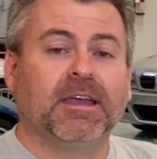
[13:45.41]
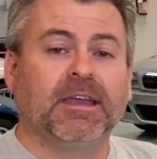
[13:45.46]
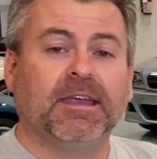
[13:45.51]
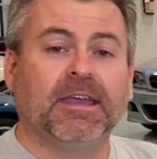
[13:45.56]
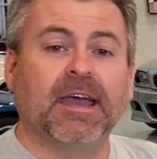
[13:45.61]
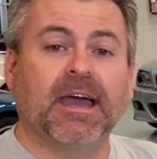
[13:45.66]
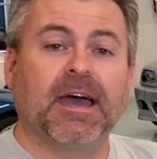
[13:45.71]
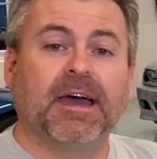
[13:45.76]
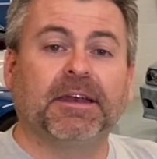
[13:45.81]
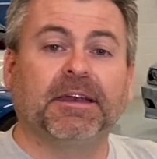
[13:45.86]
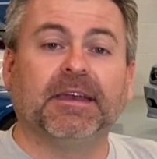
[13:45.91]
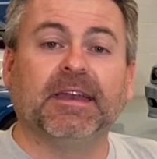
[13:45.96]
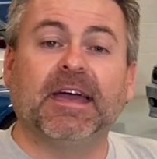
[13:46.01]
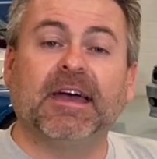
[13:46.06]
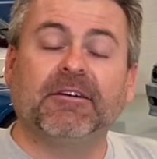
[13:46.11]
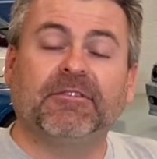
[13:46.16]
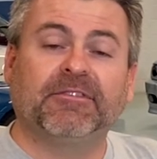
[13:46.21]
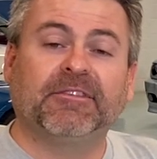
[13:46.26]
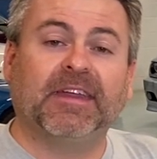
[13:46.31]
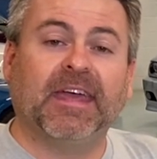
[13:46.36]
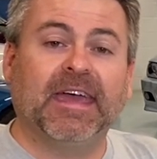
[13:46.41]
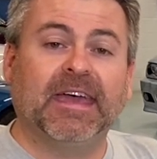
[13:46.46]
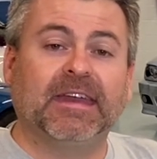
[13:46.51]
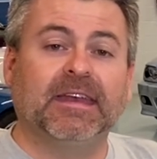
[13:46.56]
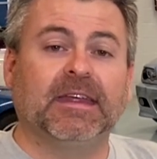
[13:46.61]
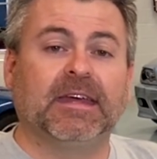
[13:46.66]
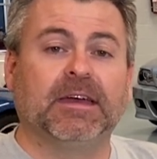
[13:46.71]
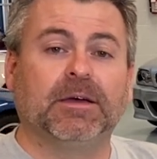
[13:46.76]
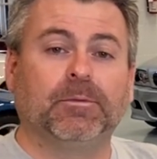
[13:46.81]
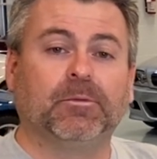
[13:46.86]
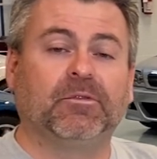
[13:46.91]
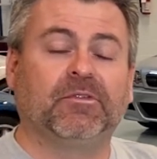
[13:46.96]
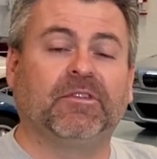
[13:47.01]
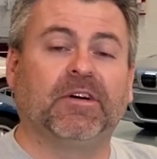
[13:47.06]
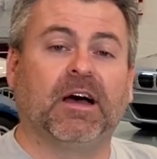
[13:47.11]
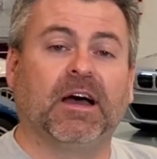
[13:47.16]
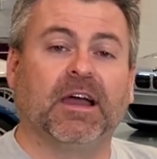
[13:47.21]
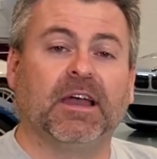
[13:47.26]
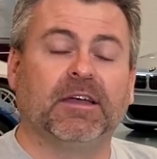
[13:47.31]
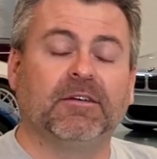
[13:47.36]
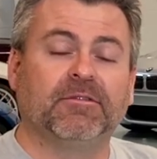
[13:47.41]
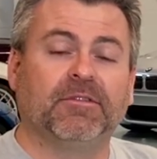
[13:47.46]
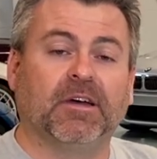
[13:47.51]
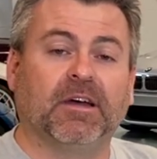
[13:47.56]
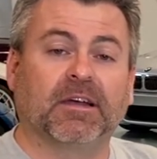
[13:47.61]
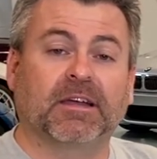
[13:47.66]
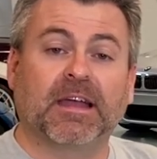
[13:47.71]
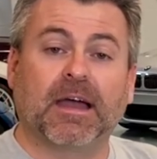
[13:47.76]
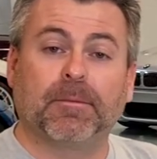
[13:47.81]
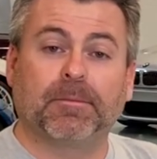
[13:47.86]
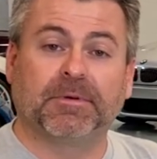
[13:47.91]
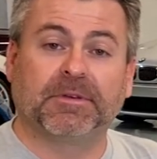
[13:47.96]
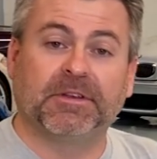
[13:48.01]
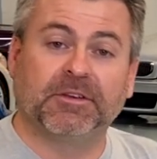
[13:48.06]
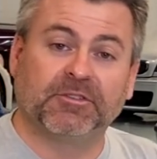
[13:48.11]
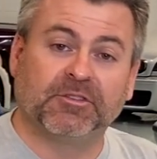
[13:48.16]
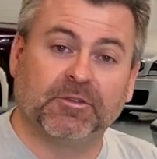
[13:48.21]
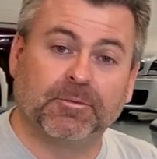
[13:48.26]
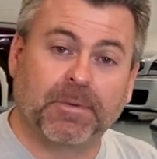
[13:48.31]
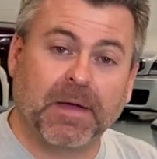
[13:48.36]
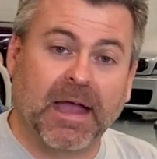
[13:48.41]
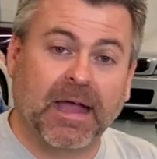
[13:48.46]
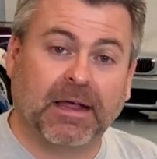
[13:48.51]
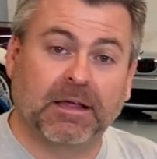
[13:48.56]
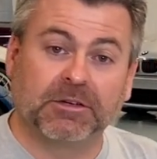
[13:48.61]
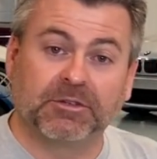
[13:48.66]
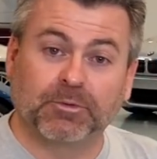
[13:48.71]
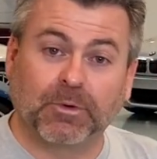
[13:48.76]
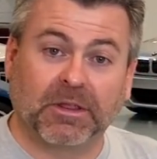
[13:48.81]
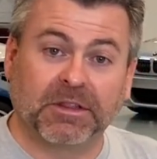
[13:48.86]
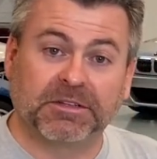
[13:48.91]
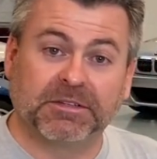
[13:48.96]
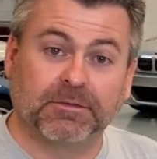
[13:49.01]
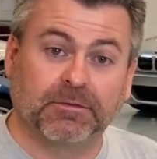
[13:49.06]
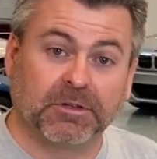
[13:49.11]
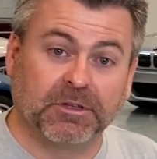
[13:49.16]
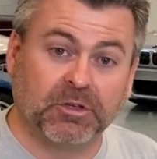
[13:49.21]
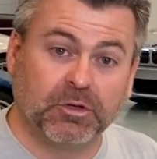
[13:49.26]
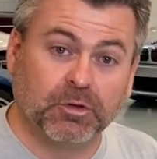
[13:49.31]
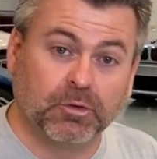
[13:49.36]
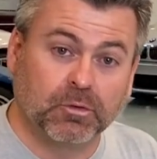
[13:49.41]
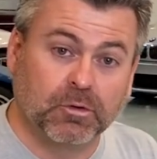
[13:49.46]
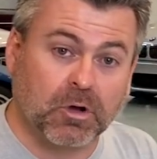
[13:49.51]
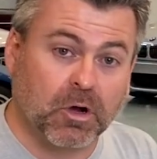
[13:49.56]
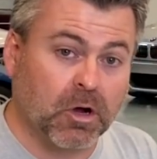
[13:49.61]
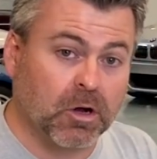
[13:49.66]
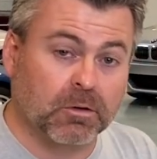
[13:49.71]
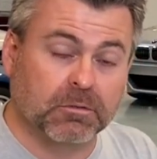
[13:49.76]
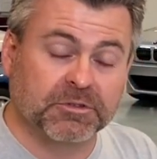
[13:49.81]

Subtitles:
He had an F10 M5, a competition package, relatively new car.